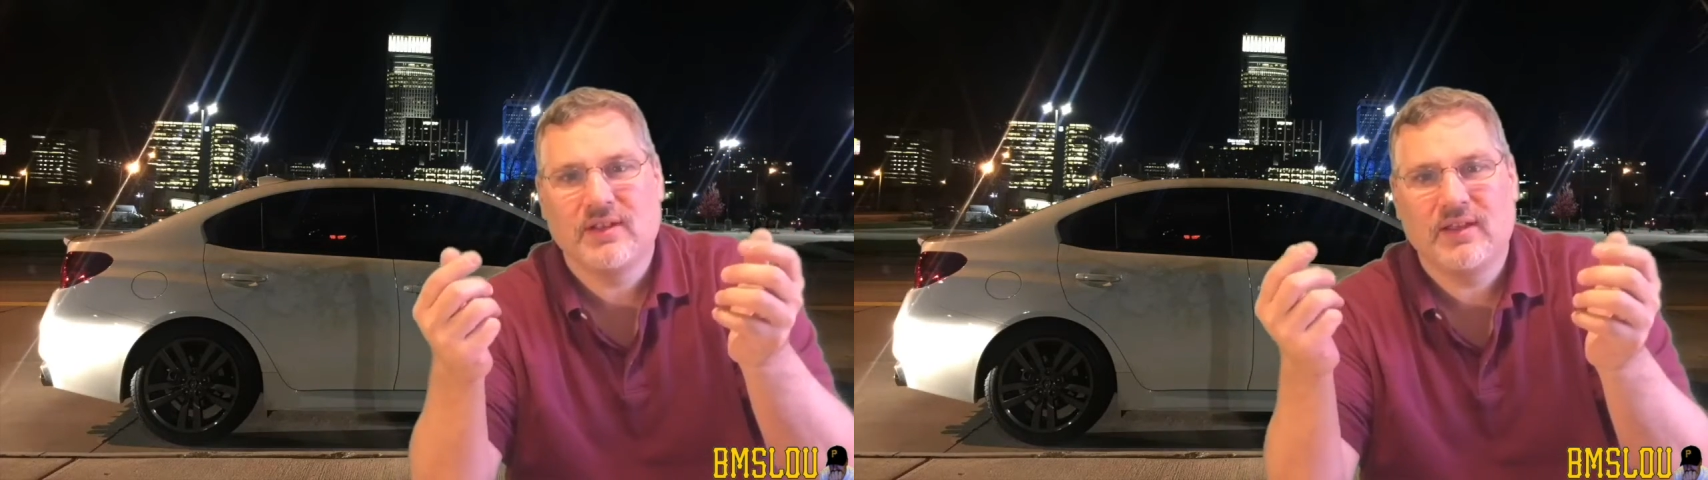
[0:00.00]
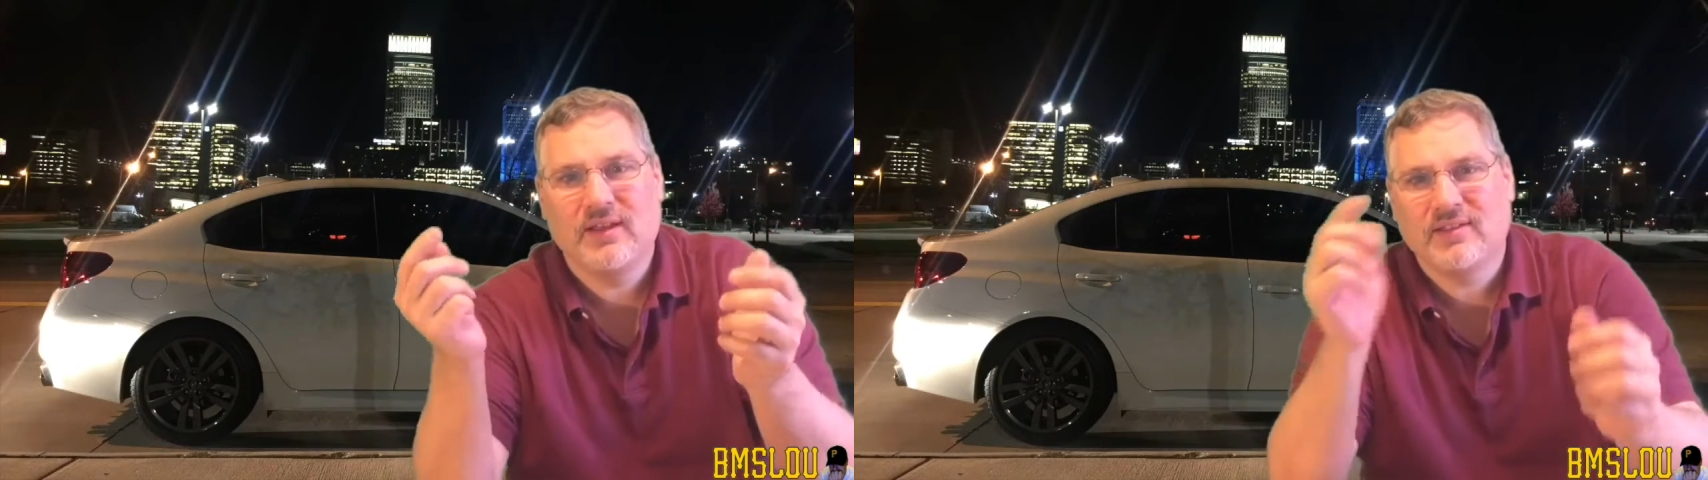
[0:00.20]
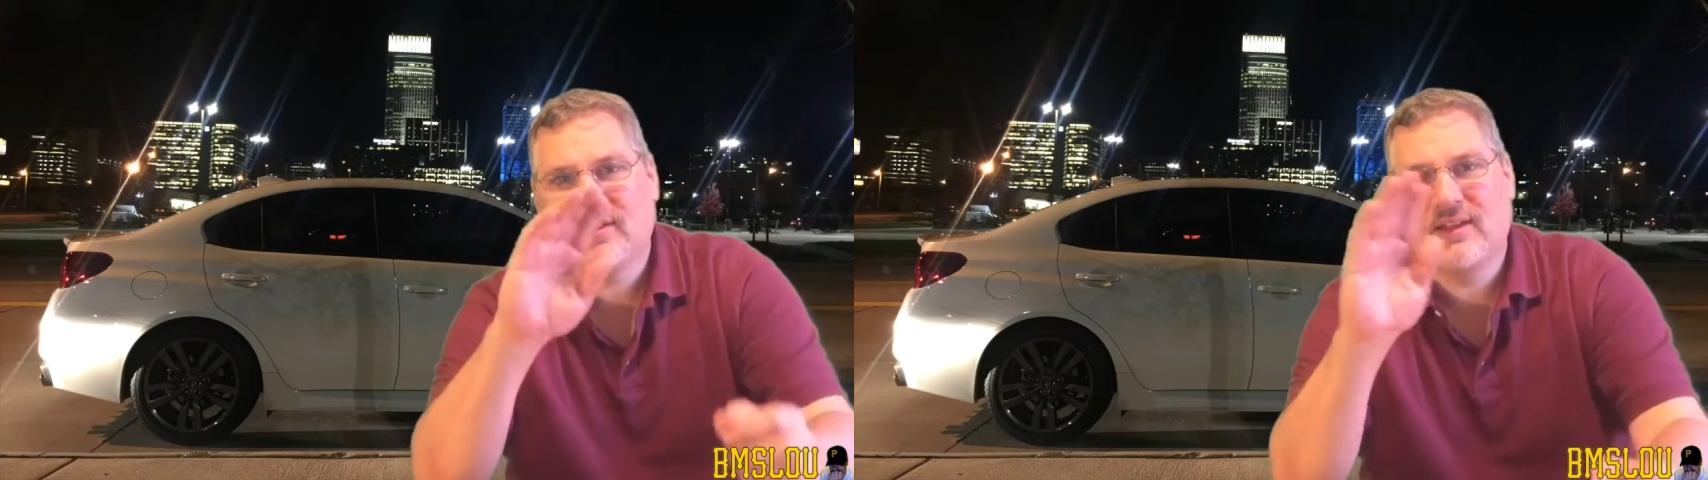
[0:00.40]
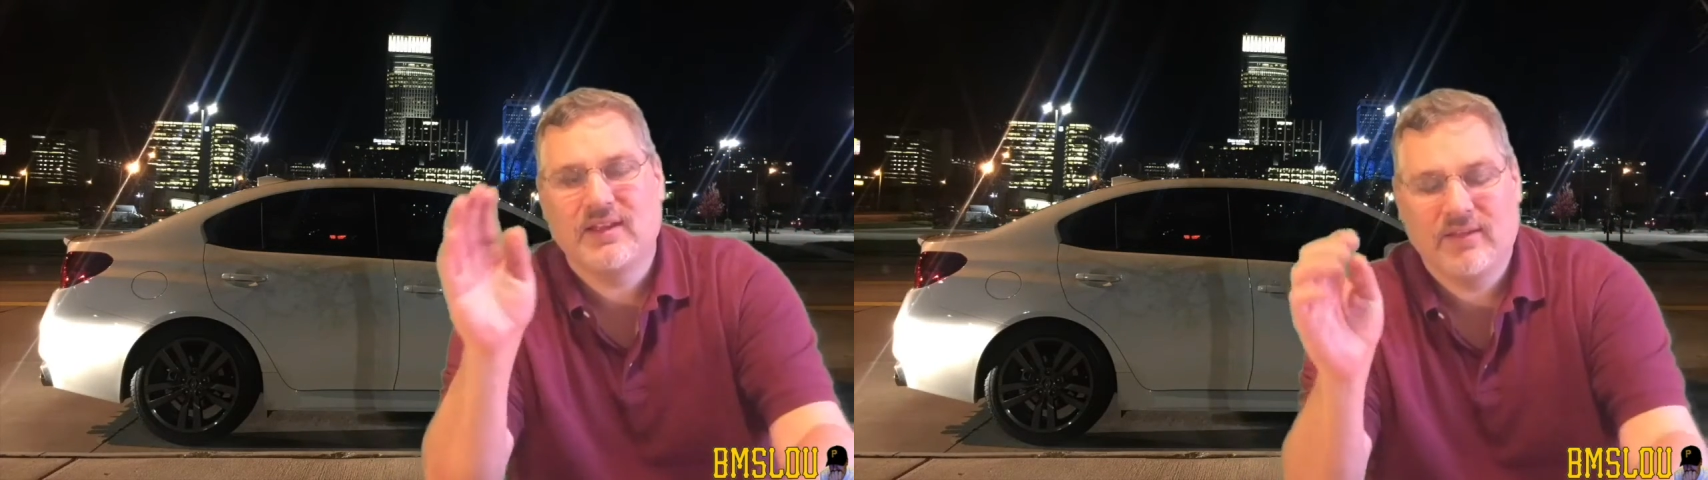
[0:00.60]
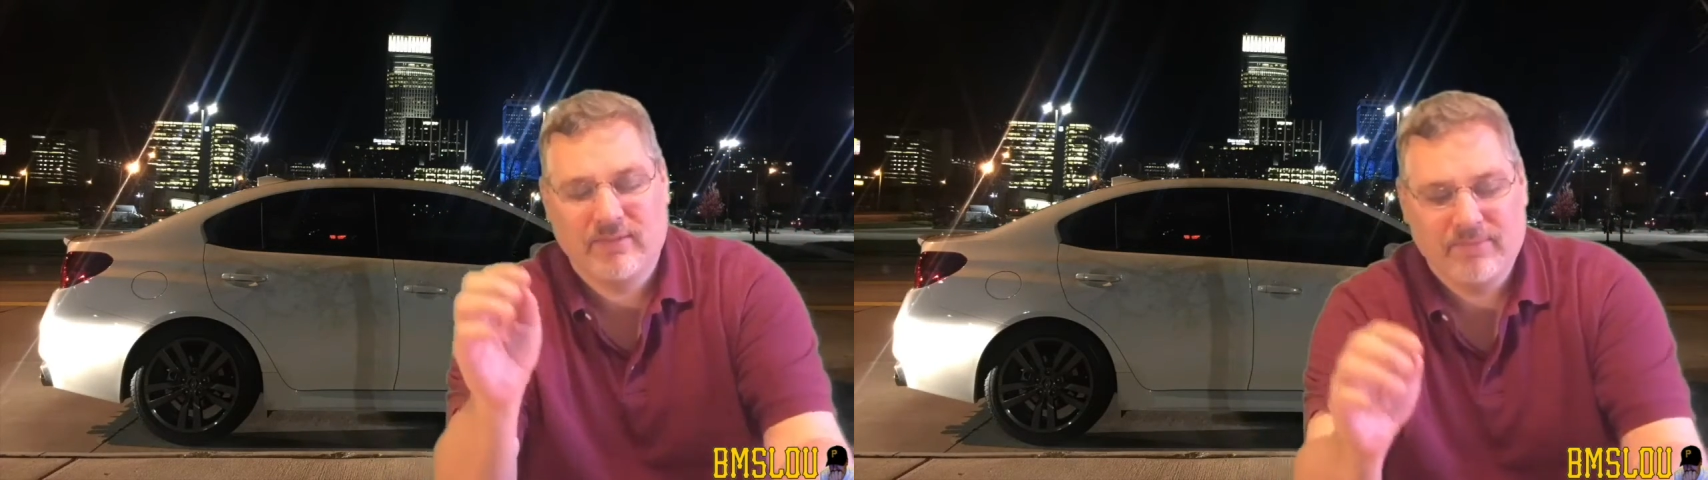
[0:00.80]
and it's
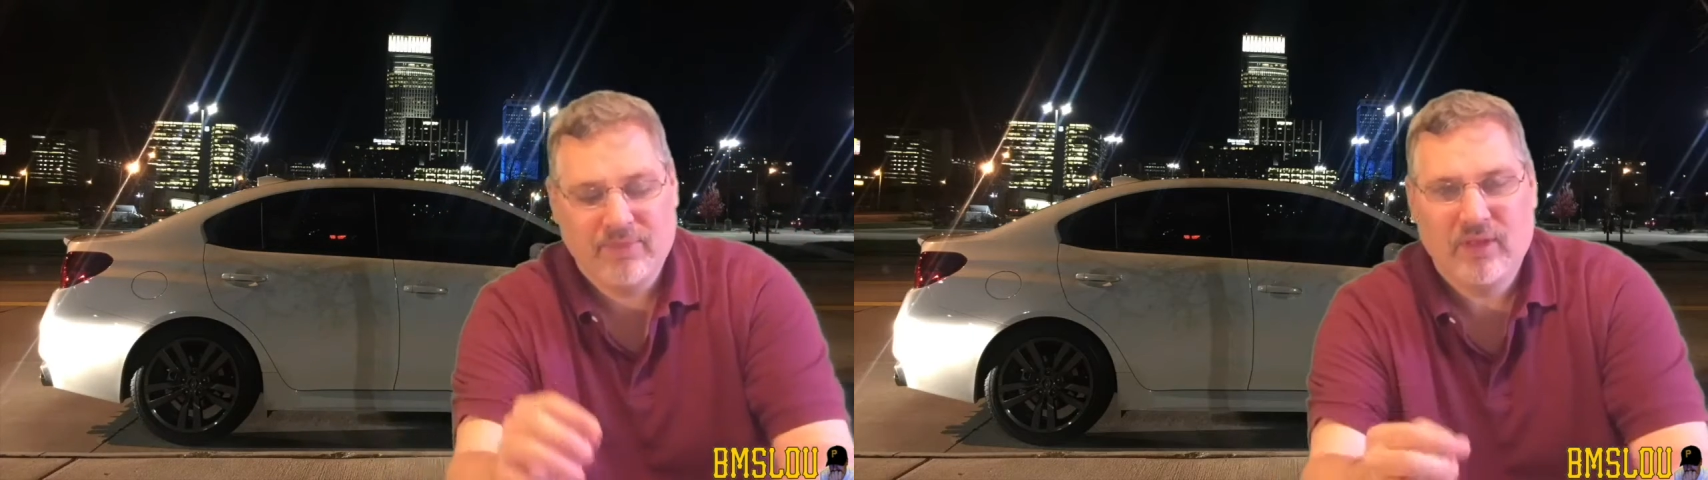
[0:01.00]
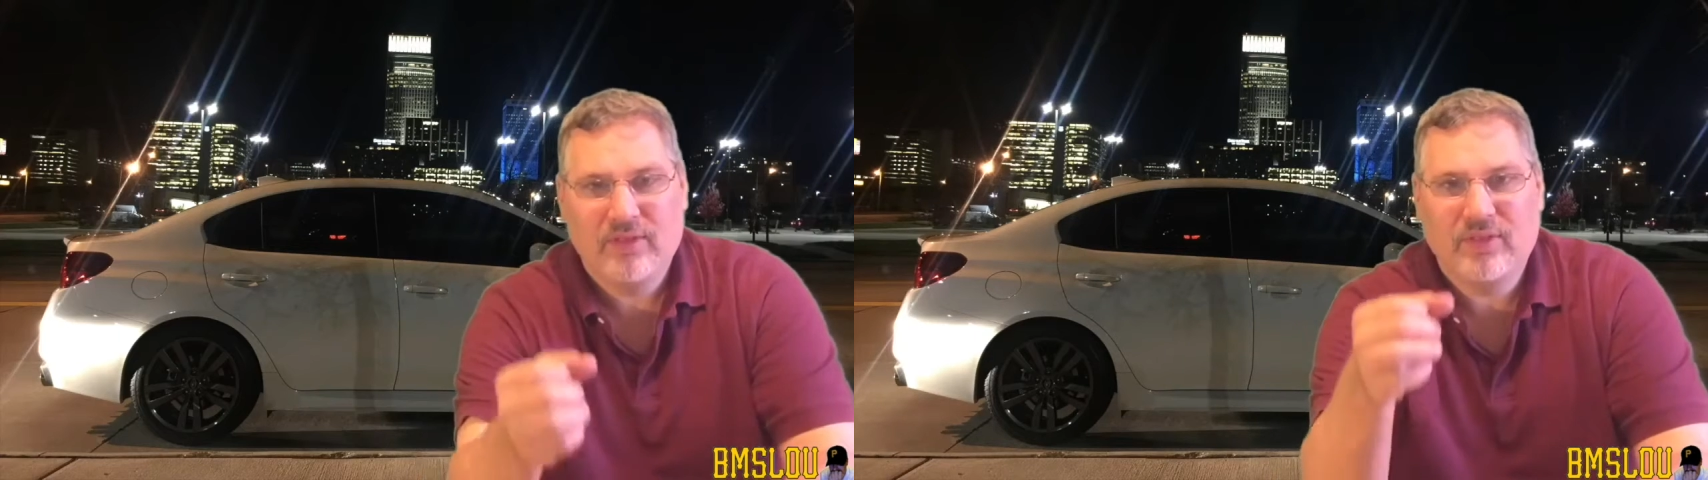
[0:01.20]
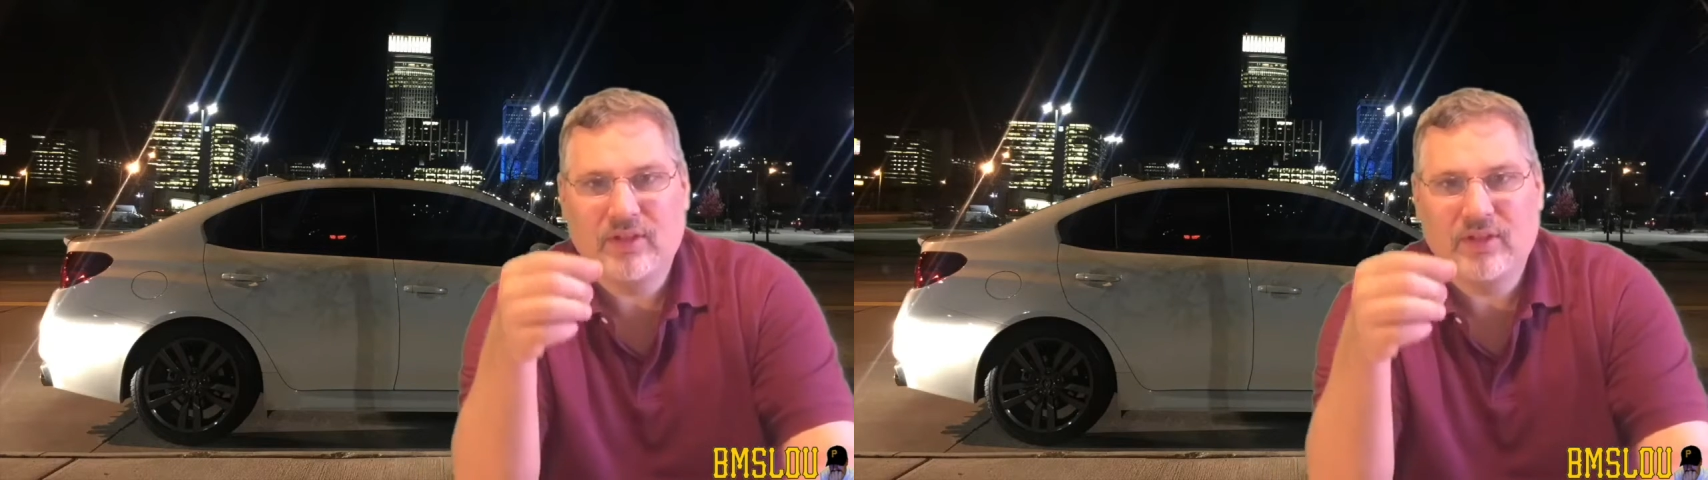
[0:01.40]
like the